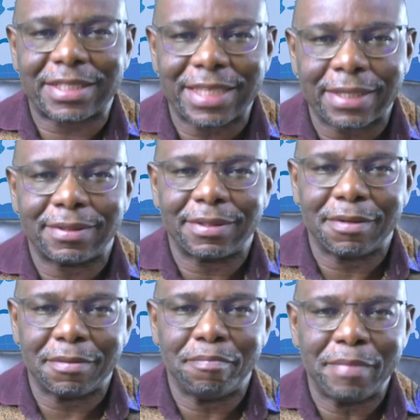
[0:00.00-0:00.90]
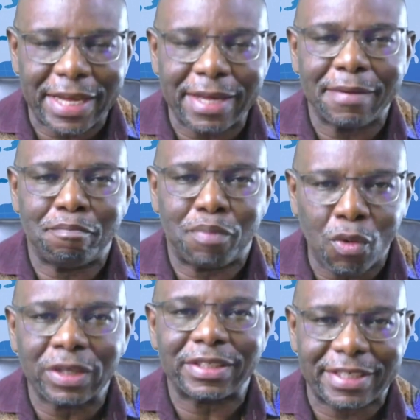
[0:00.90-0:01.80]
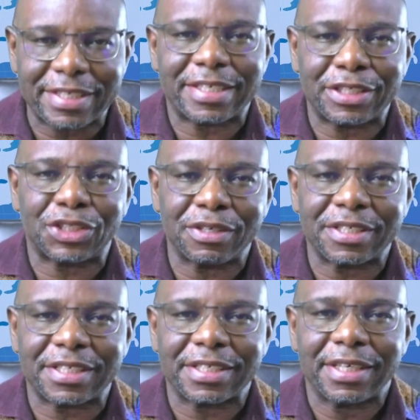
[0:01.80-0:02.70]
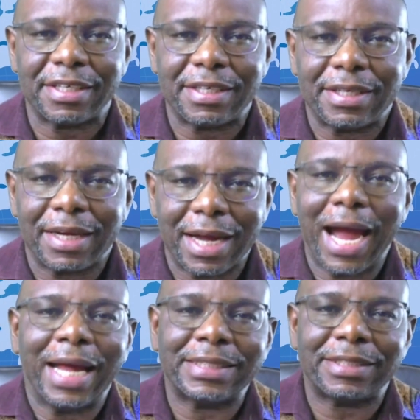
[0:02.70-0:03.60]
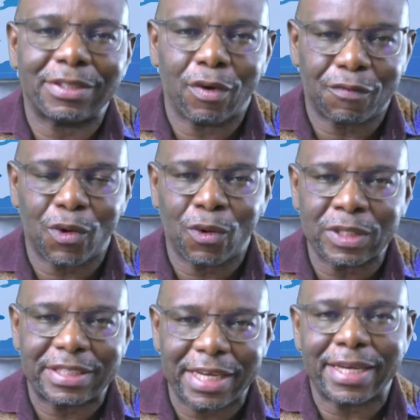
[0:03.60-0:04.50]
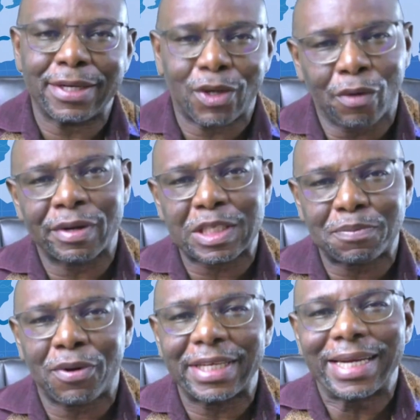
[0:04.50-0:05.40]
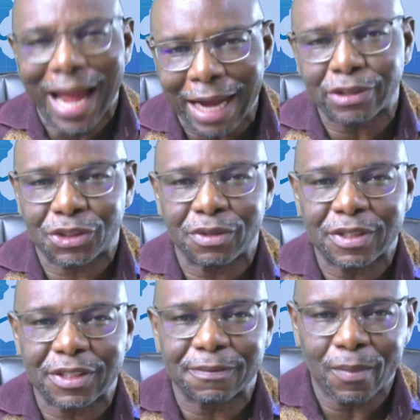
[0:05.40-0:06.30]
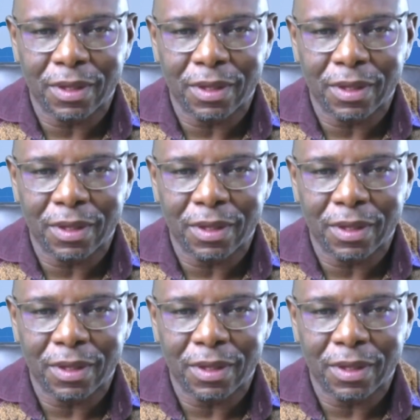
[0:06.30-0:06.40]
start making bold decisions and, of course, taking corresponding actions